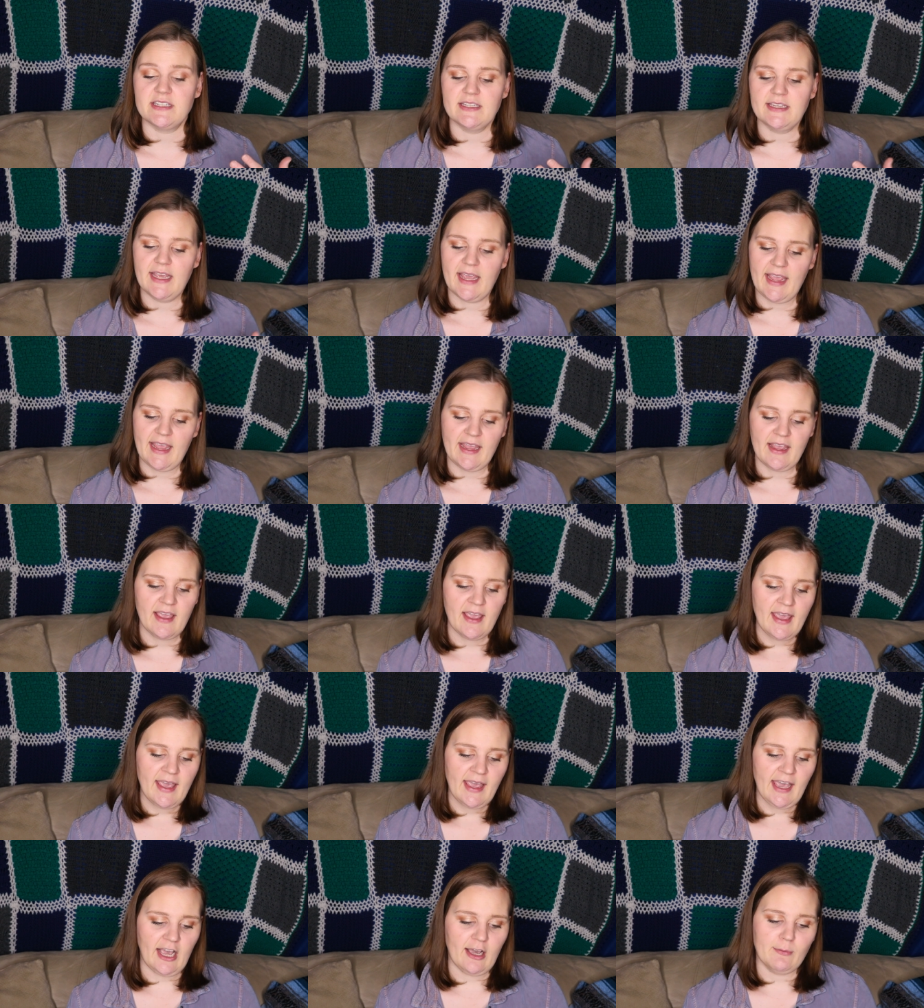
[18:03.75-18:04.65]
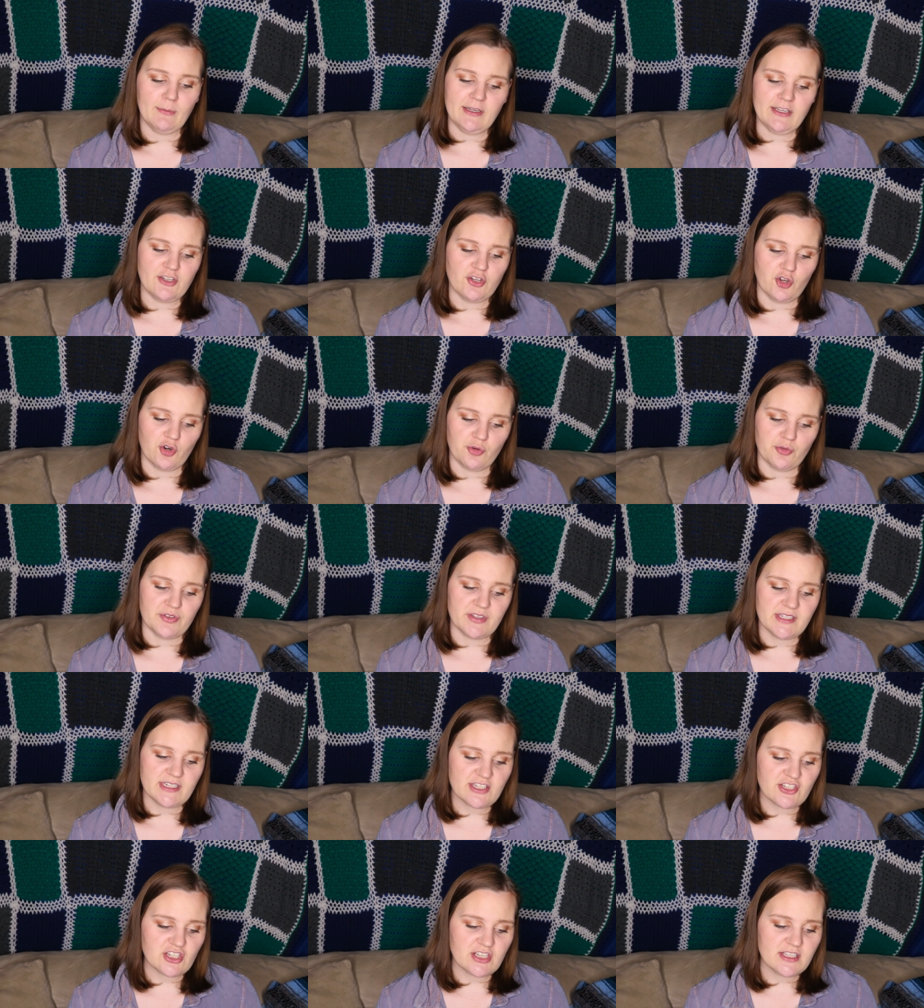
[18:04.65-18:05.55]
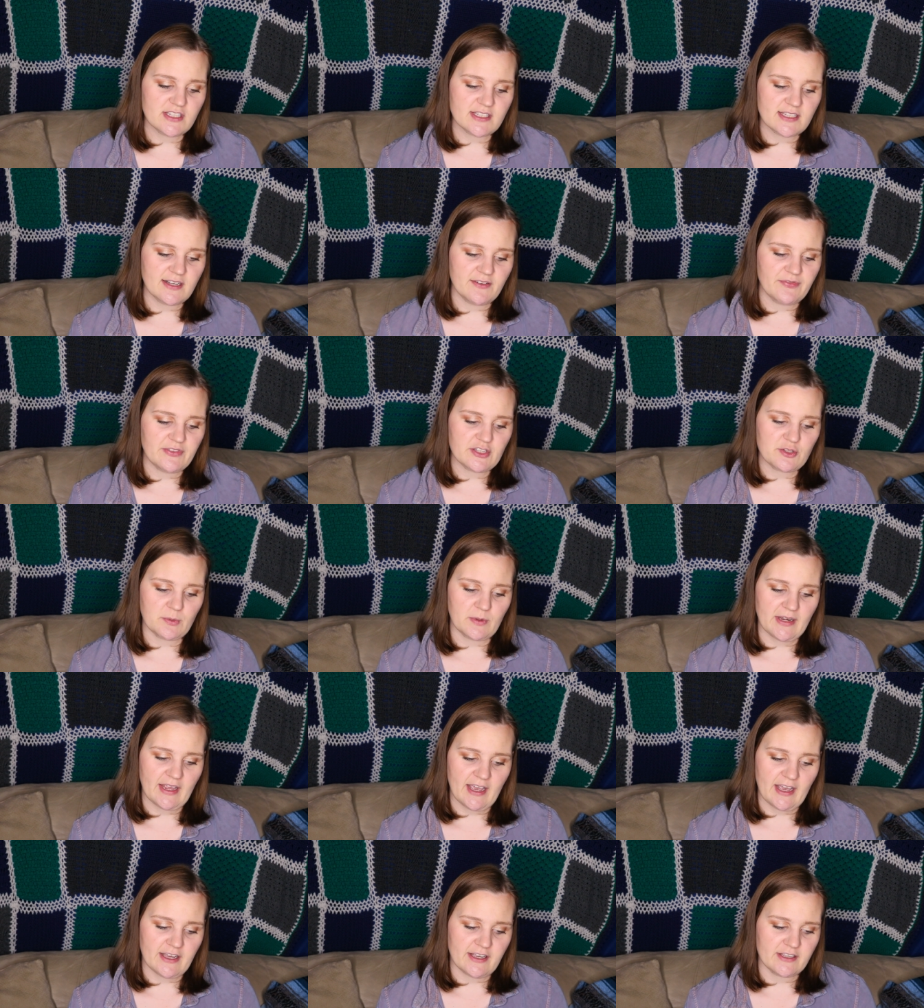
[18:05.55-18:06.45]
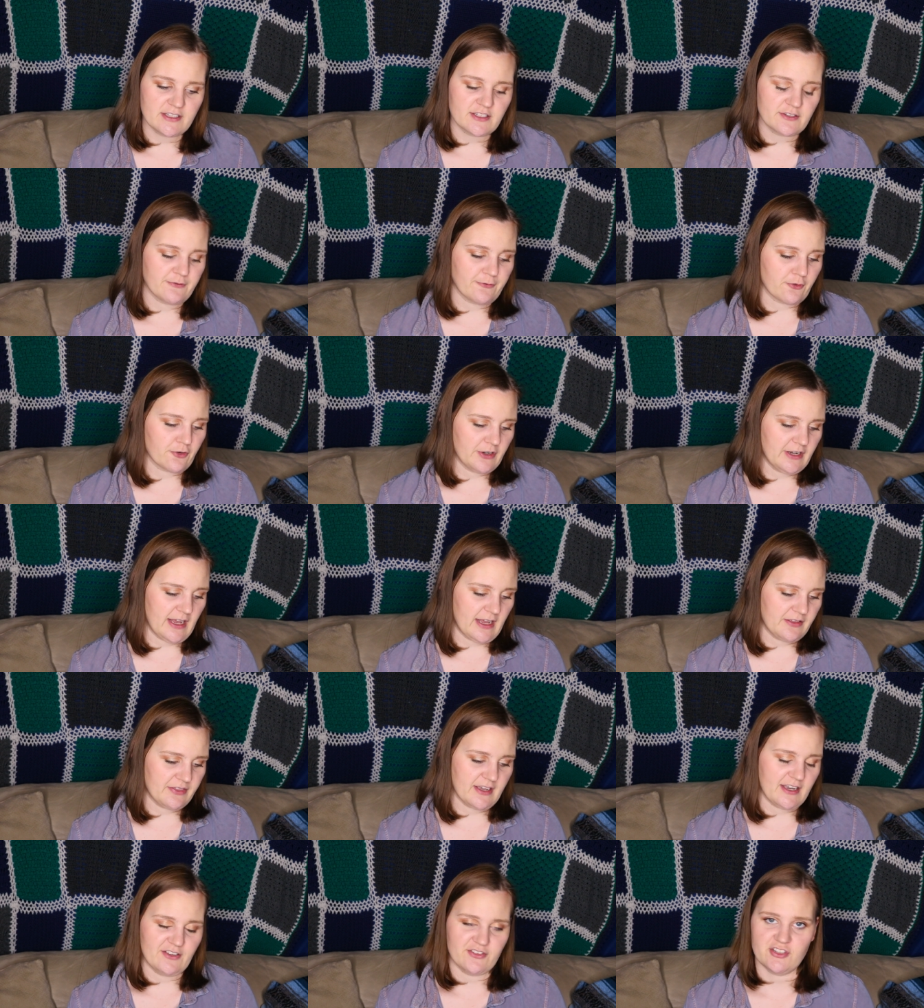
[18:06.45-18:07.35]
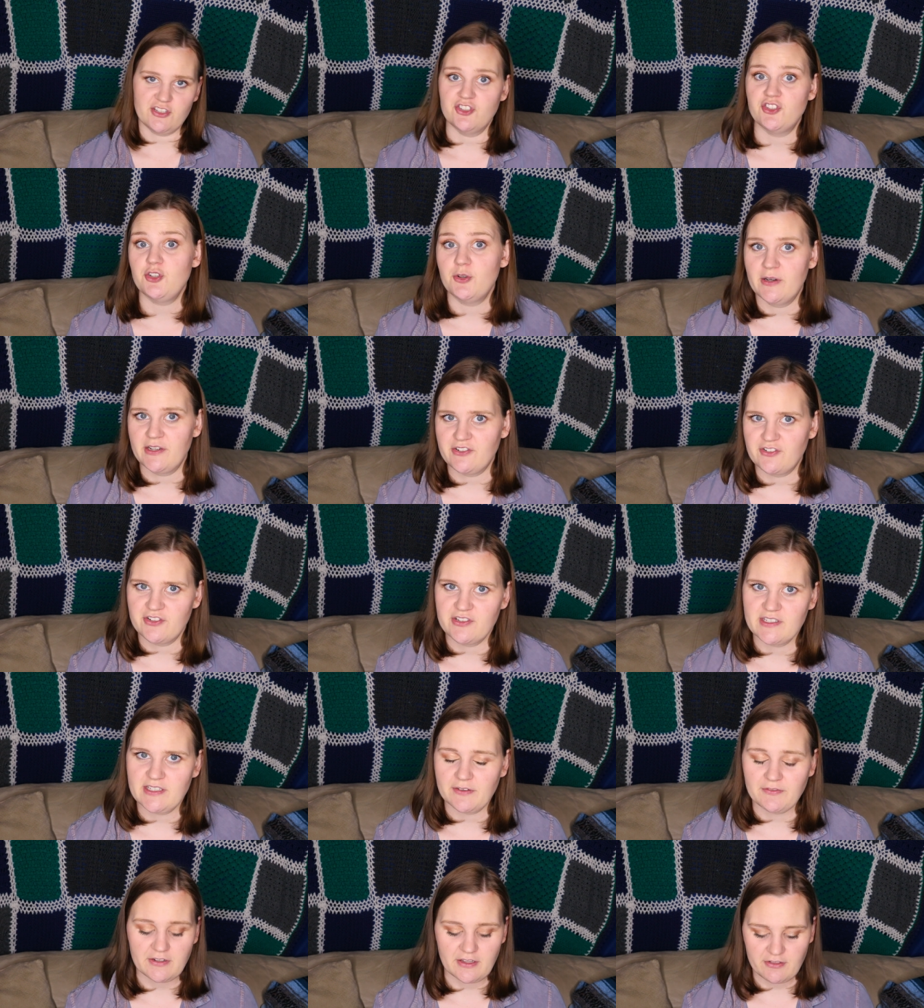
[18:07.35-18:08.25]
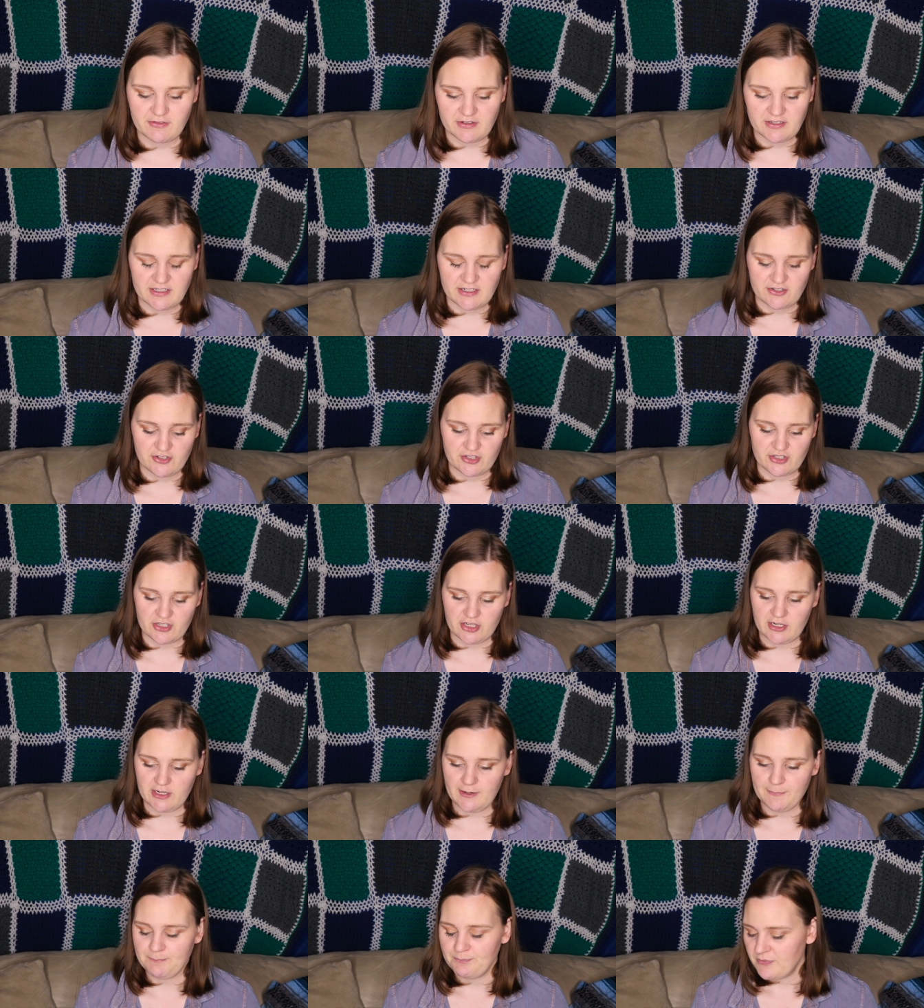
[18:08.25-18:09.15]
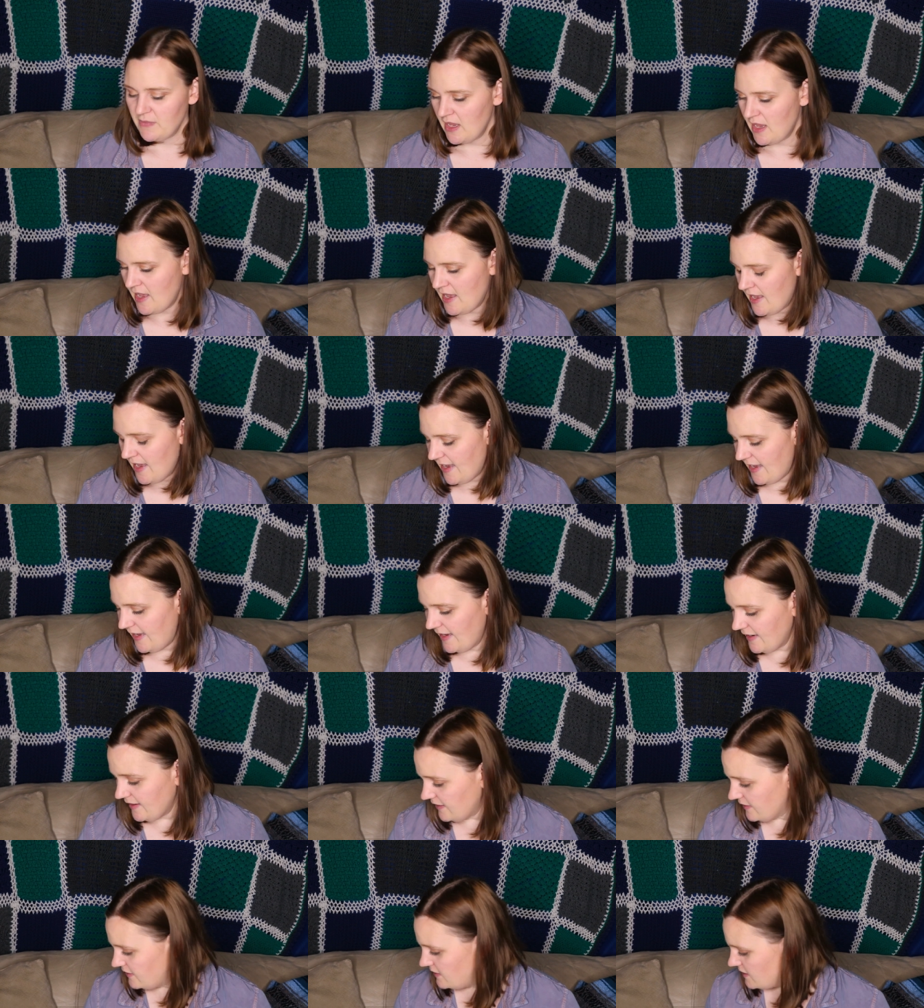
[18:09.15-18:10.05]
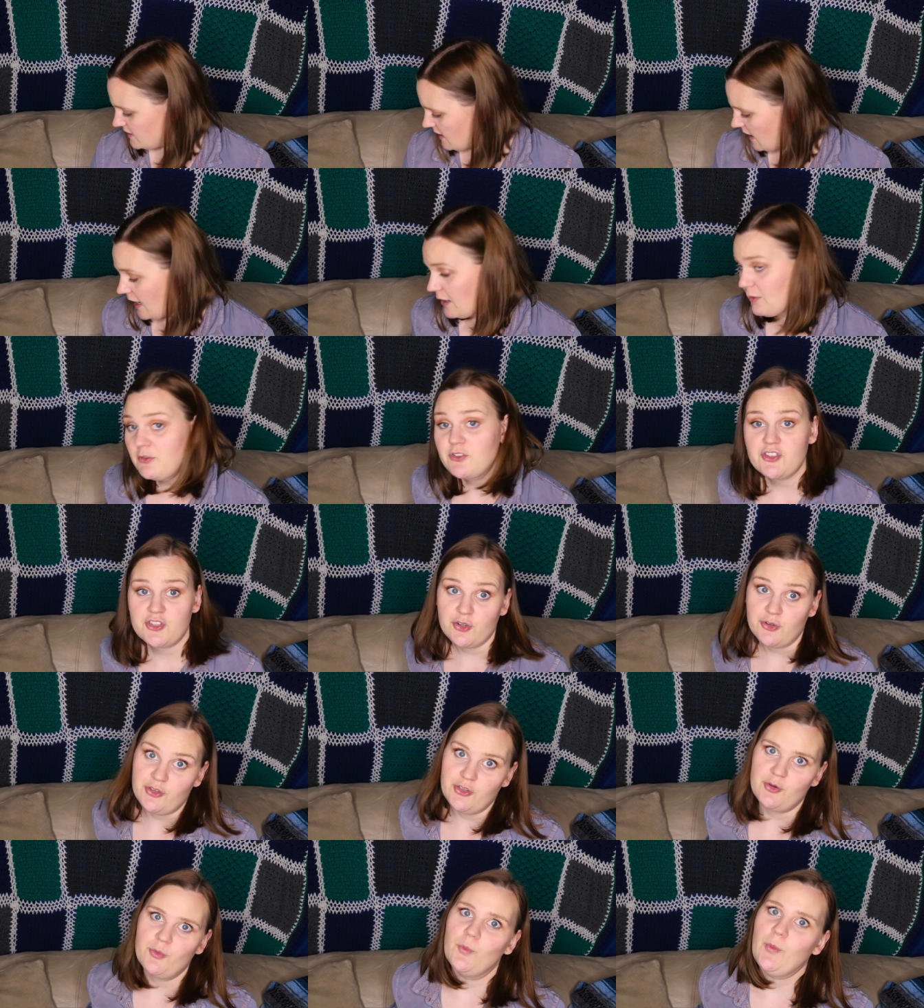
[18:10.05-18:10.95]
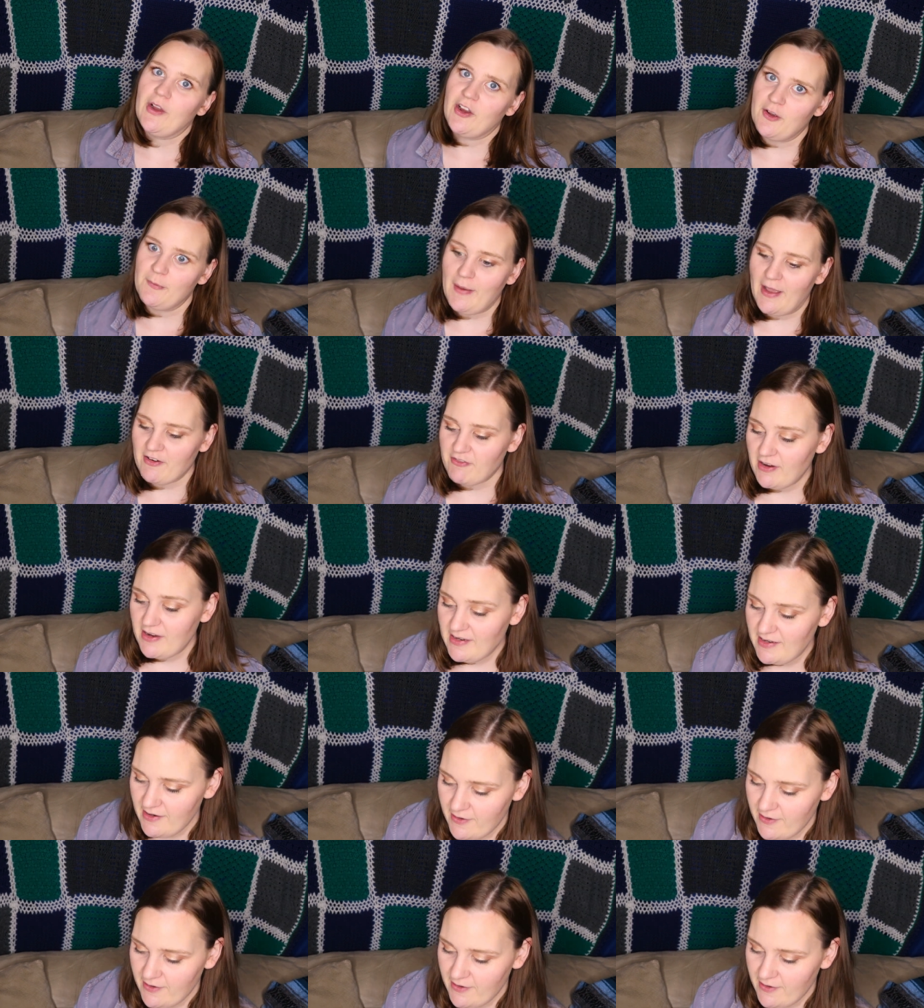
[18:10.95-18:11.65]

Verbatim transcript: today, how many total stitches. This one has 48,273 stitches on it. And I will show you where I'm at right